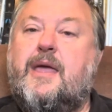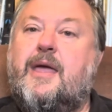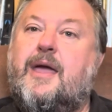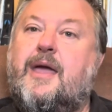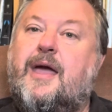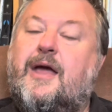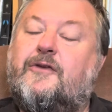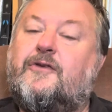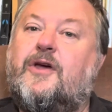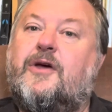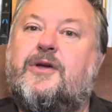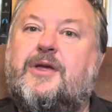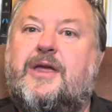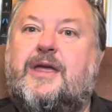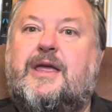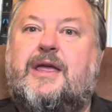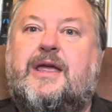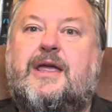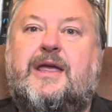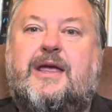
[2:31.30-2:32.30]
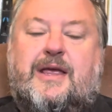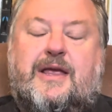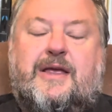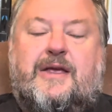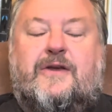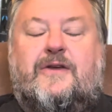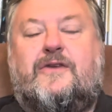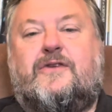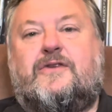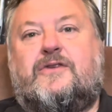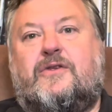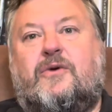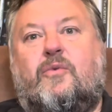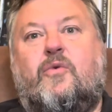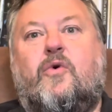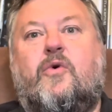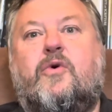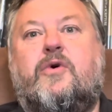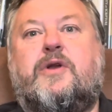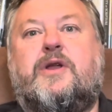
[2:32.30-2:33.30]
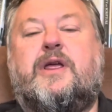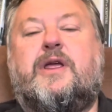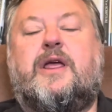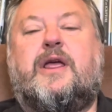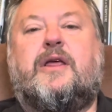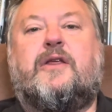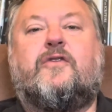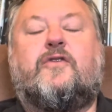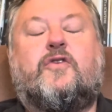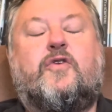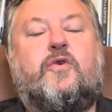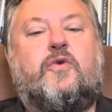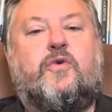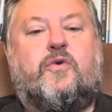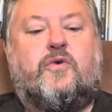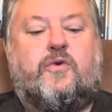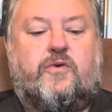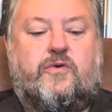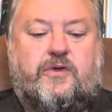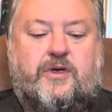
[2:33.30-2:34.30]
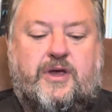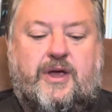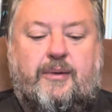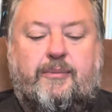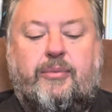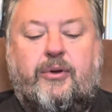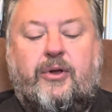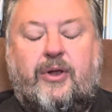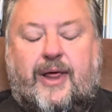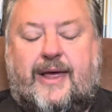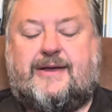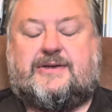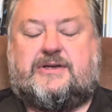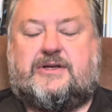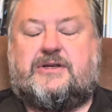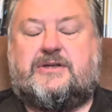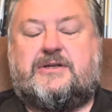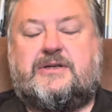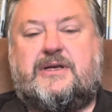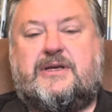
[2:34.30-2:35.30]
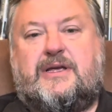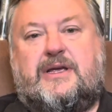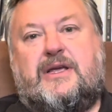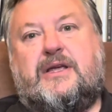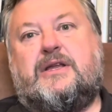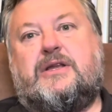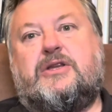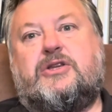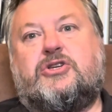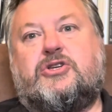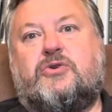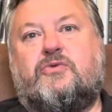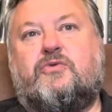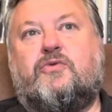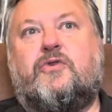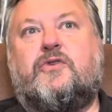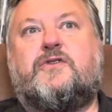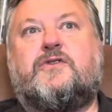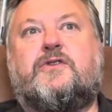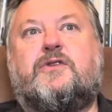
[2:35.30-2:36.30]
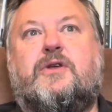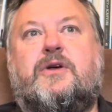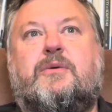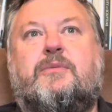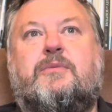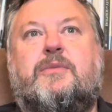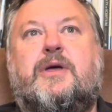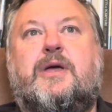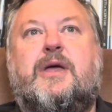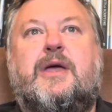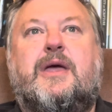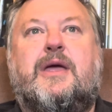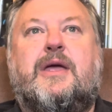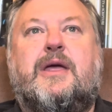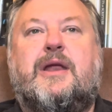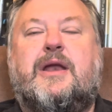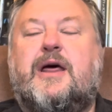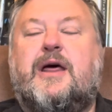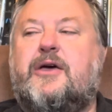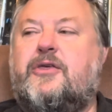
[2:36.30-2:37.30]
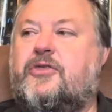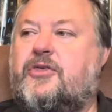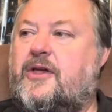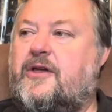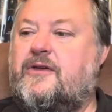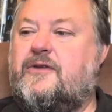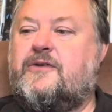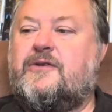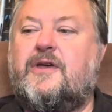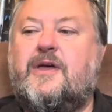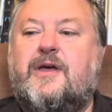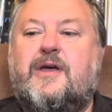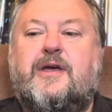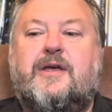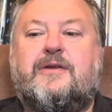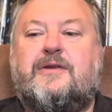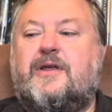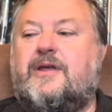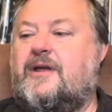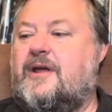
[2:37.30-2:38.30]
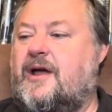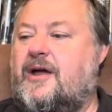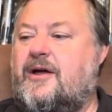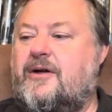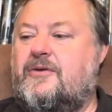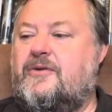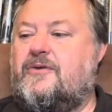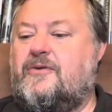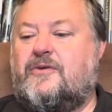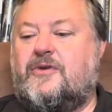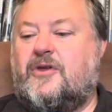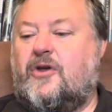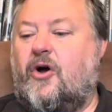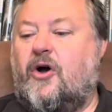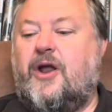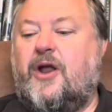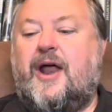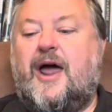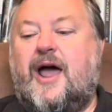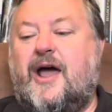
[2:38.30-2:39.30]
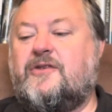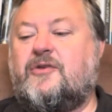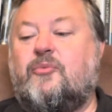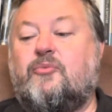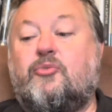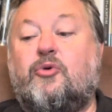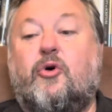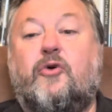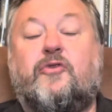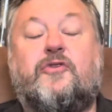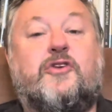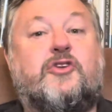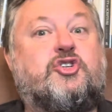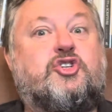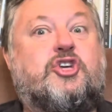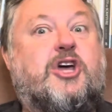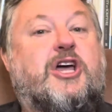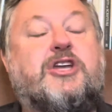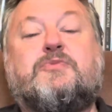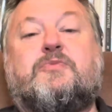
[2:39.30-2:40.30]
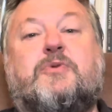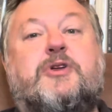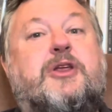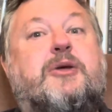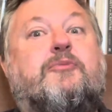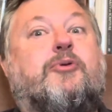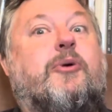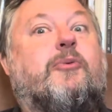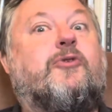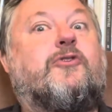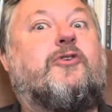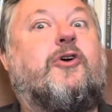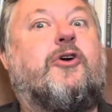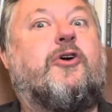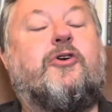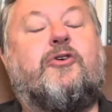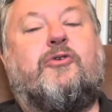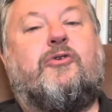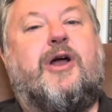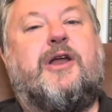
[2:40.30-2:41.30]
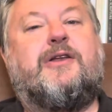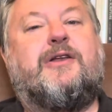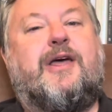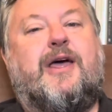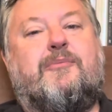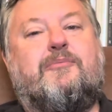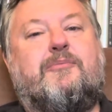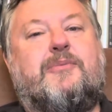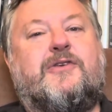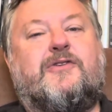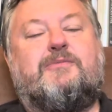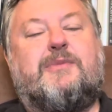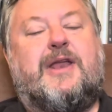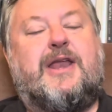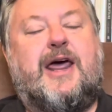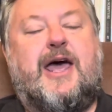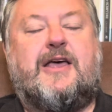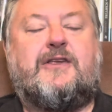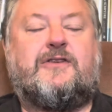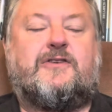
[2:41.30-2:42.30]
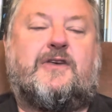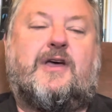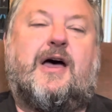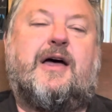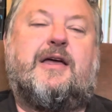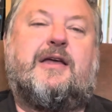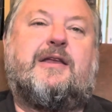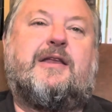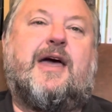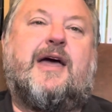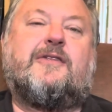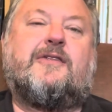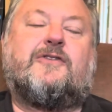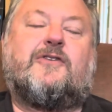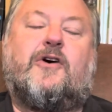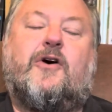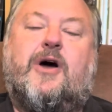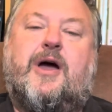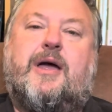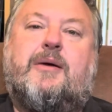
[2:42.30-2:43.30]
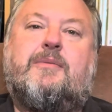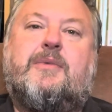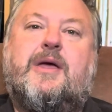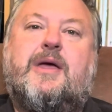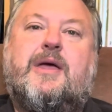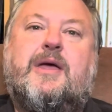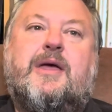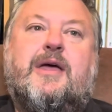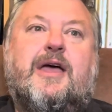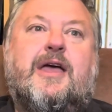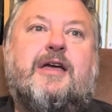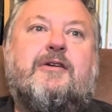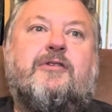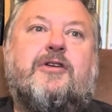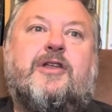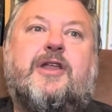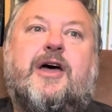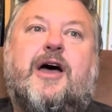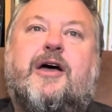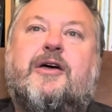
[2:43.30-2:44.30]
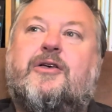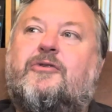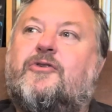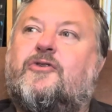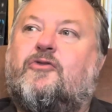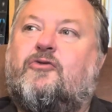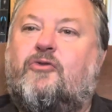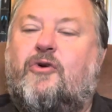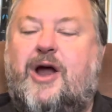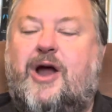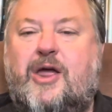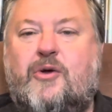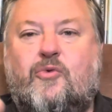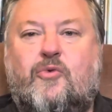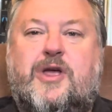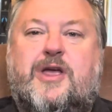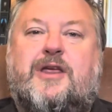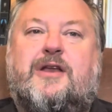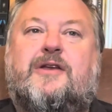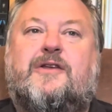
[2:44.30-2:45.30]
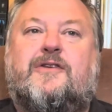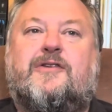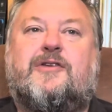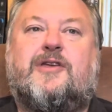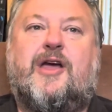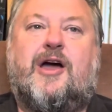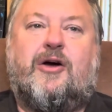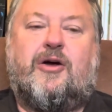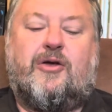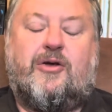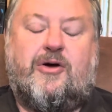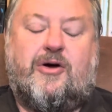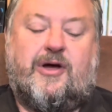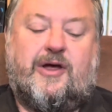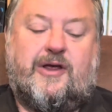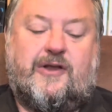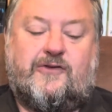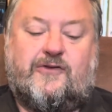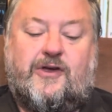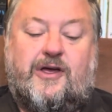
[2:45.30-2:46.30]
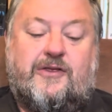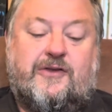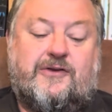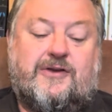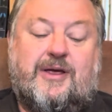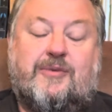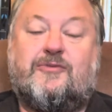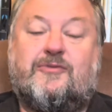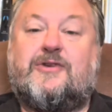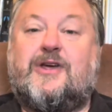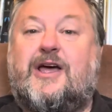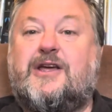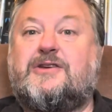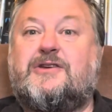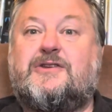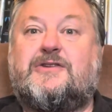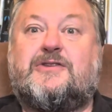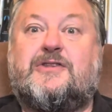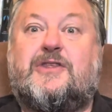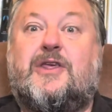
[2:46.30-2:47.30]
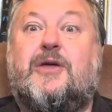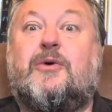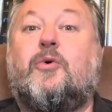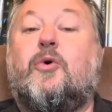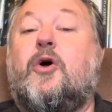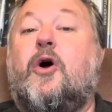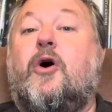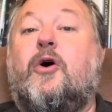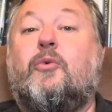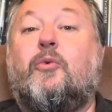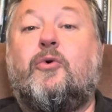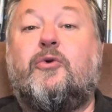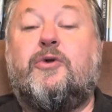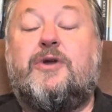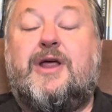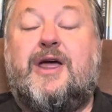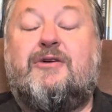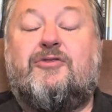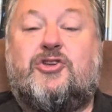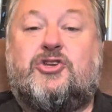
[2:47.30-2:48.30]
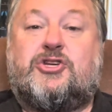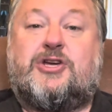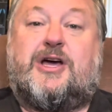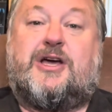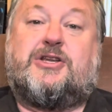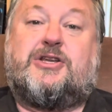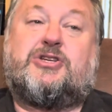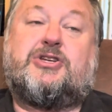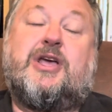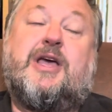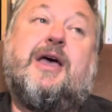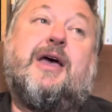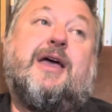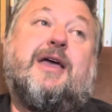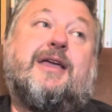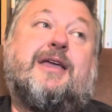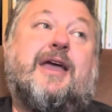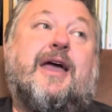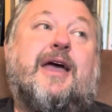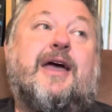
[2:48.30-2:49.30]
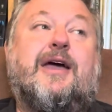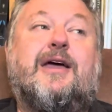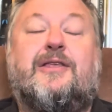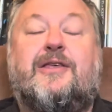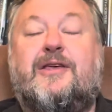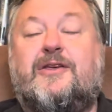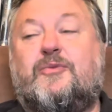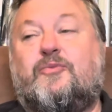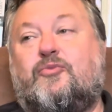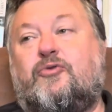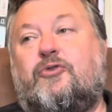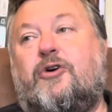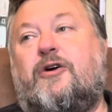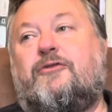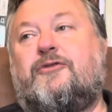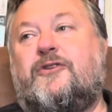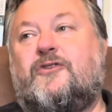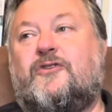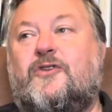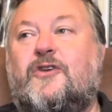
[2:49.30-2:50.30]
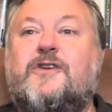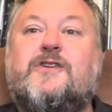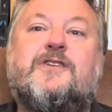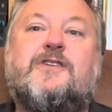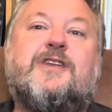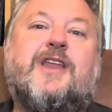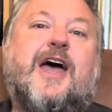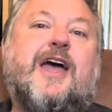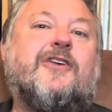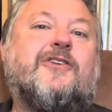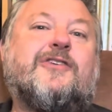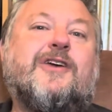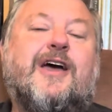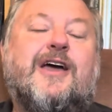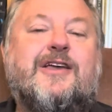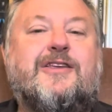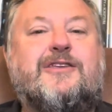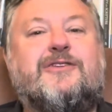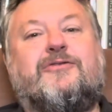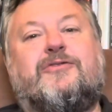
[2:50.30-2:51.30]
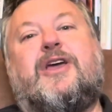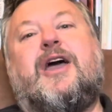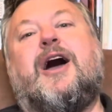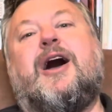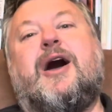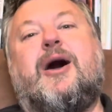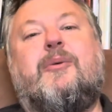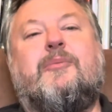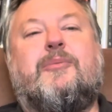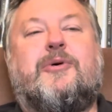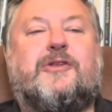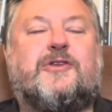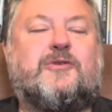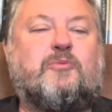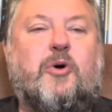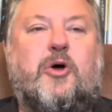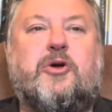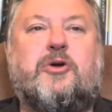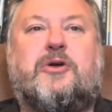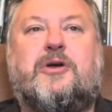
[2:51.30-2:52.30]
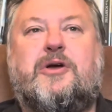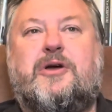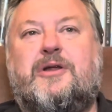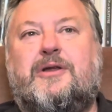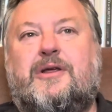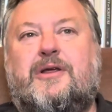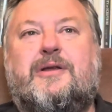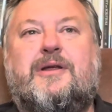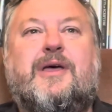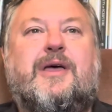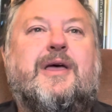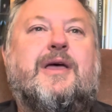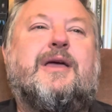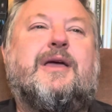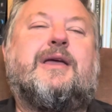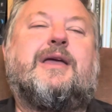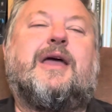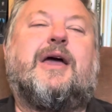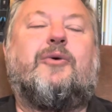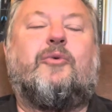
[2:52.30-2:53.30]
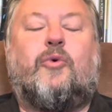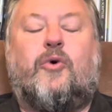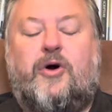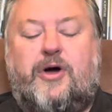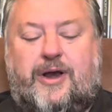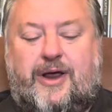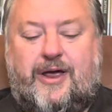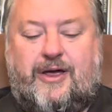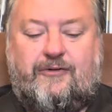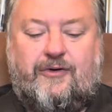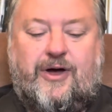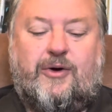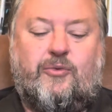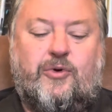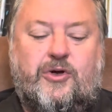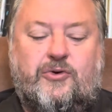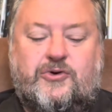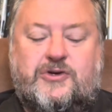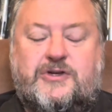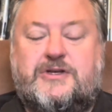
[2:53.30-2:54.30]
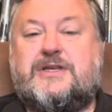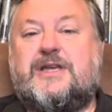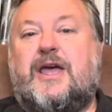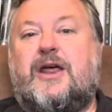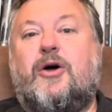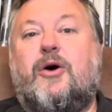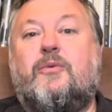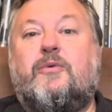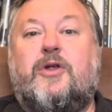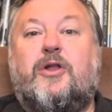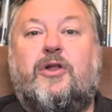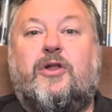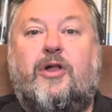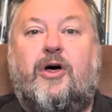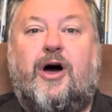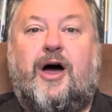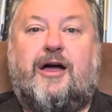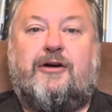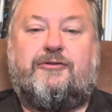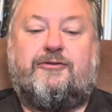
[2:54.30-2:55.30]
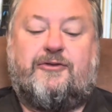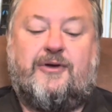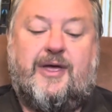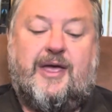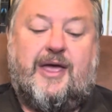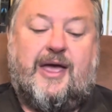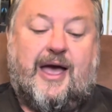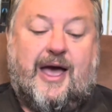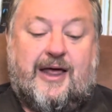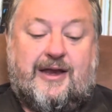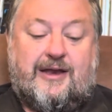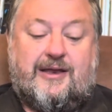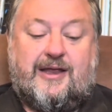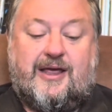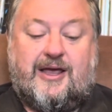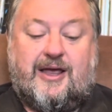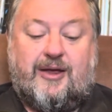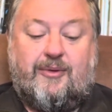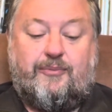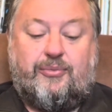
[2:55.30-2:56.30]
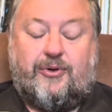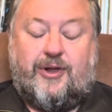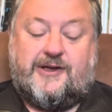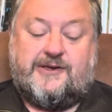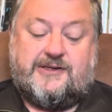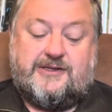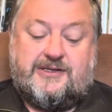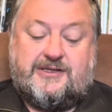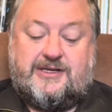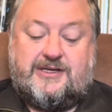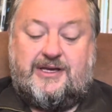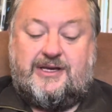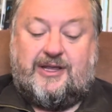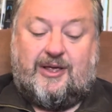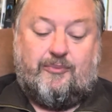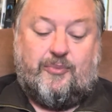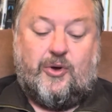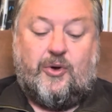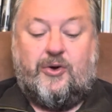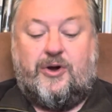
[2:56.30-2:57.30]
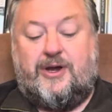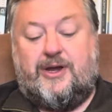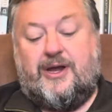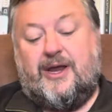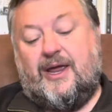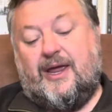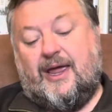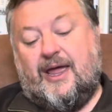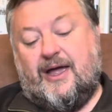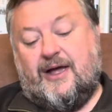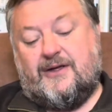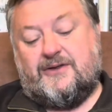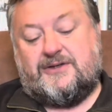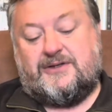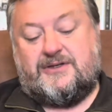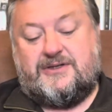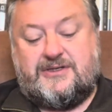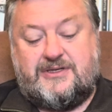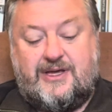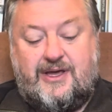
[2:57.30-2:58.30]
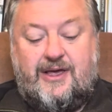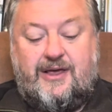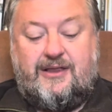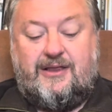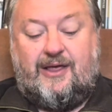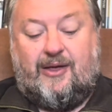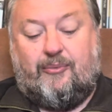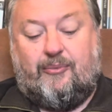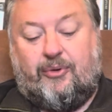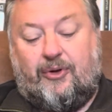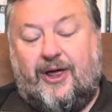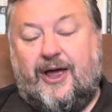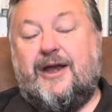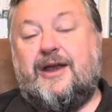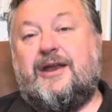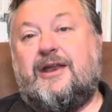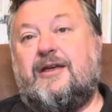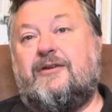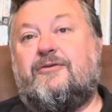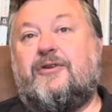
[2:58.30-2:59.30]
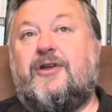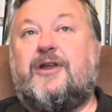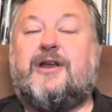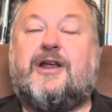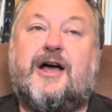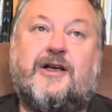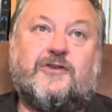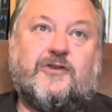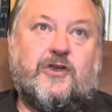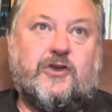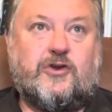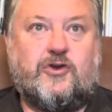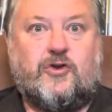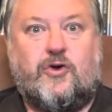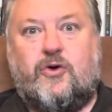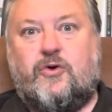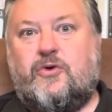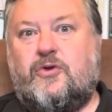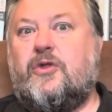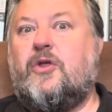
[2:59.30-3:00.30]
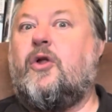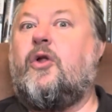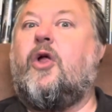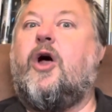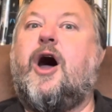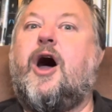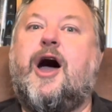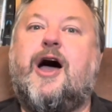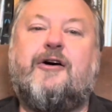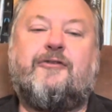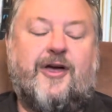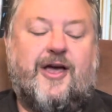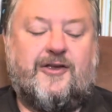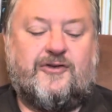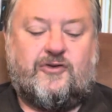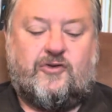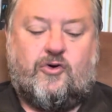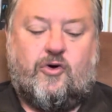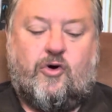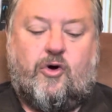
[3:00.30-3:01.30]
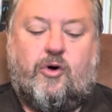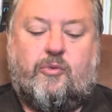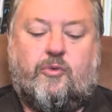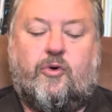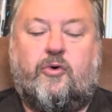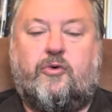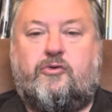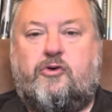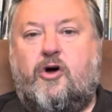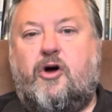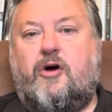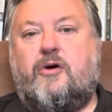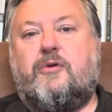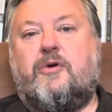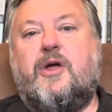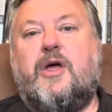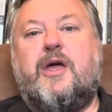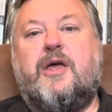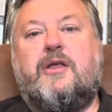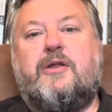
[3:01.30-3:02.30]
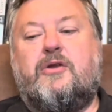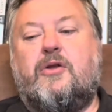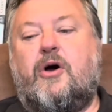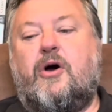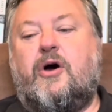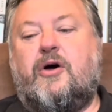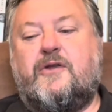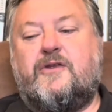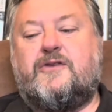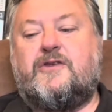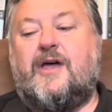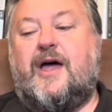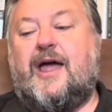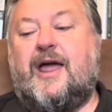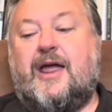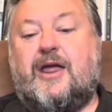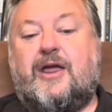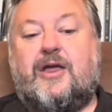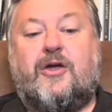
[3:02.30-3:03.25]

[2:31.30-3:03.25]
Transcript: And so here is the warning to the complacent in Jerusalem. You know, things, you know, God hasn't brought this judgment he promised on granddad Manasseh in that time, even though there was great wickedness going on. And so the temptation is to think, well, God will never judge. Yeah, these prophets, these naysayers have come and spoken and yeah, whatever, we'll just get on with life. And in their complacency, they're building their houses, they're planting their vineyards, they're doing the life as normal, not saying,